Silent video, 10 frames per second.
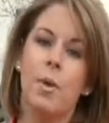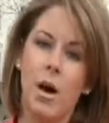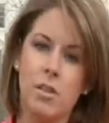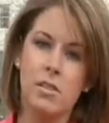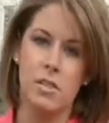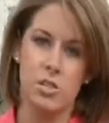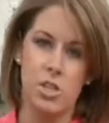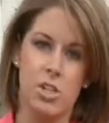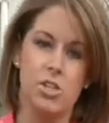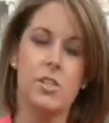policy
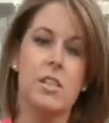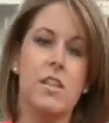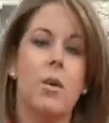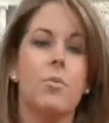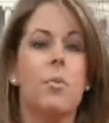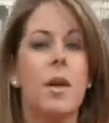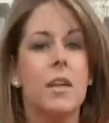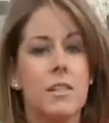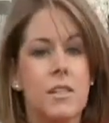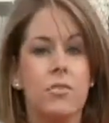changes that will make a
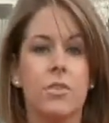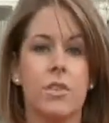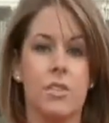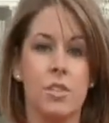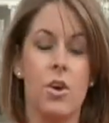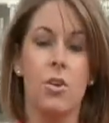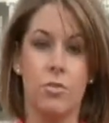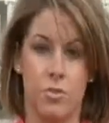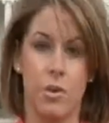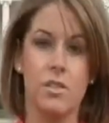difference
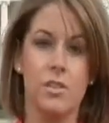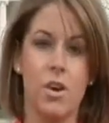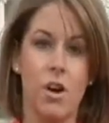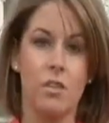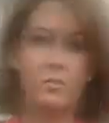for us all.